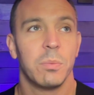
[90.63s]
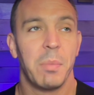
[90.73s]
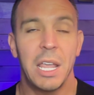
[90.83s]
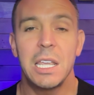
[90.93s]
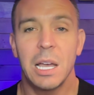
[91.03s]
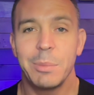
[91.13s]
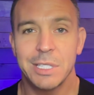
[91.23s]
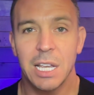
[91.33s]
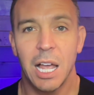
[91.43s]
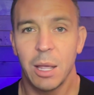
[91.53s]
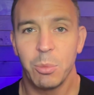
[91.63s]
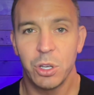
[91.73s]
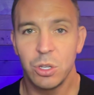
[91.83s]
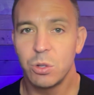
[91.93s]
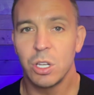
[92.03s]
may come a time
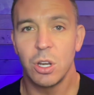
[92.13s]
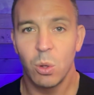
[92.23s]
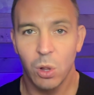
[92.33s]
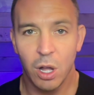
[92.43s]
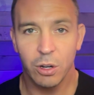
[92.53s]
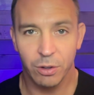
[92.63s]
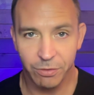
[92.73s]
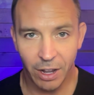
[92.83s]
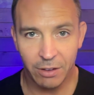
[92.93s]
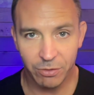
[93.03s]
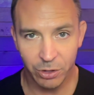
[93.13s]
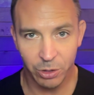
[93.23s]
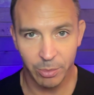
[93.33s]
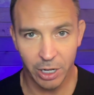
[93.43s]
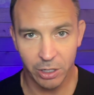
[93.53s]
when you can no longer fight for
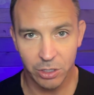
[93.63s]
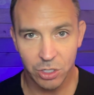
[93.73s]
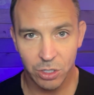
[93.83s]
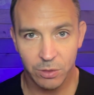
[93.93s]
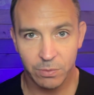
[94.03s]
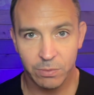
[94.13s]
your marriage.